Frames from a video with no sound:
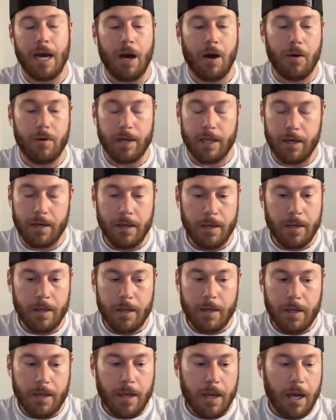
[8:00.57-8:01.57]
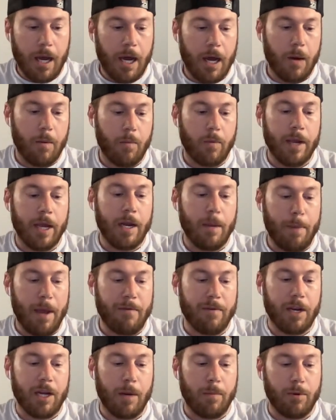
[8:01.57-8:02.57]
out. And we ended up
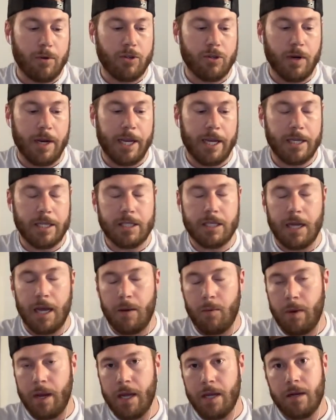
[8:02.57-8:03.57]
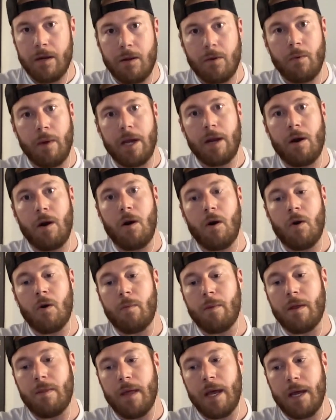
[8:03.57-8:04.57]
having a couple of drinks and I went
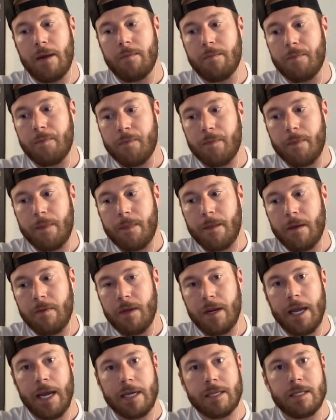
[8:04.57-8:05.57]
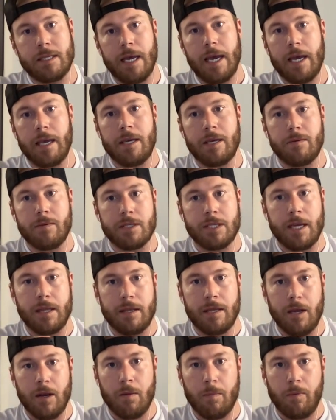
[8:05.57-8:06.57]
home. And then the next day he was at
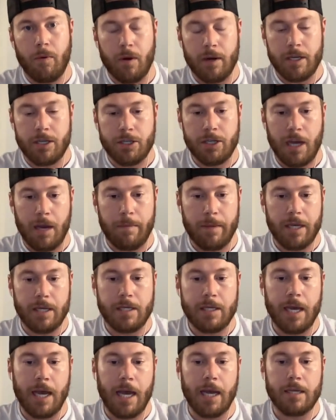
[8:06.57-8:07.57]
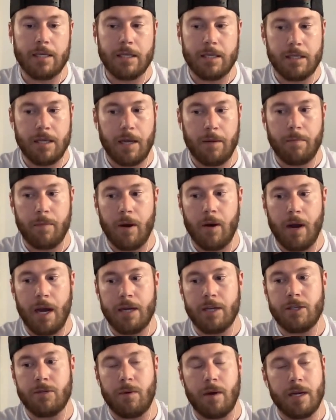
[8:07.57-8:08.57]
the airport and he shot me a text. He's like, Bo, I
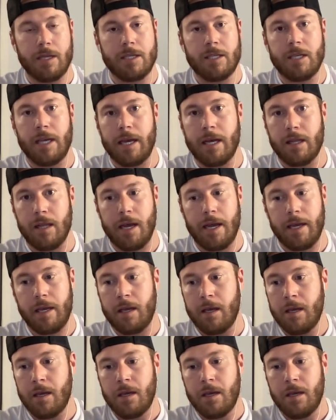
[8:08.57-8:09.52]
just want to say like